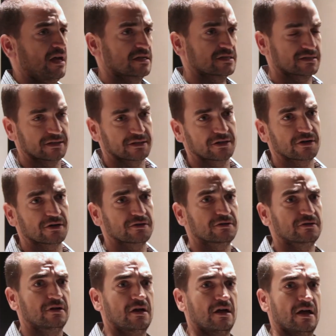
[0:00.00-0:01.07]
exterior,
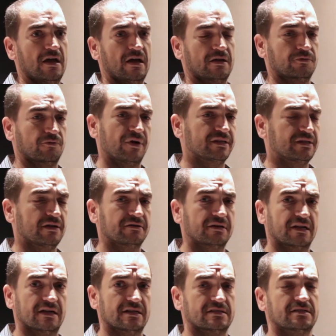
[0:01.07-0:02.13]
in wet
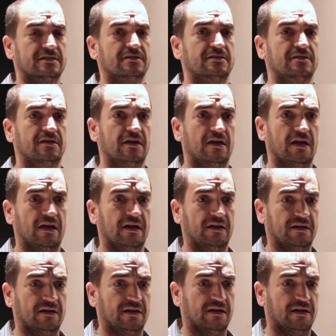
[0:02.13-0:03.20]
areas,
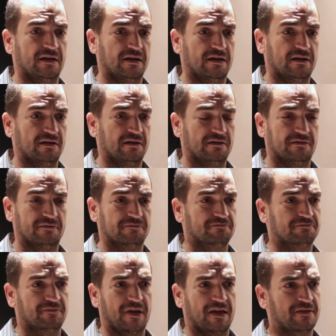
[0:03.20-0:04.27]

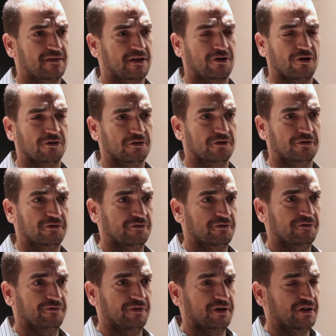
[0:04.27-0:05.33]
and the
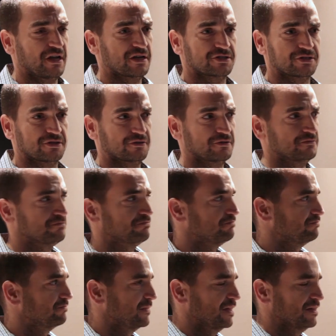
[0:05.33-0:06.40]
color variation
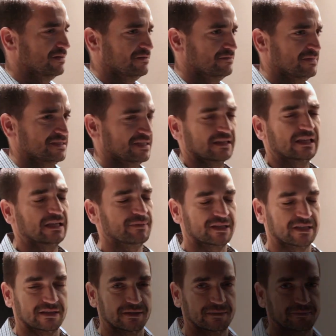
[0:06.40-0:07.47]
is unlimited.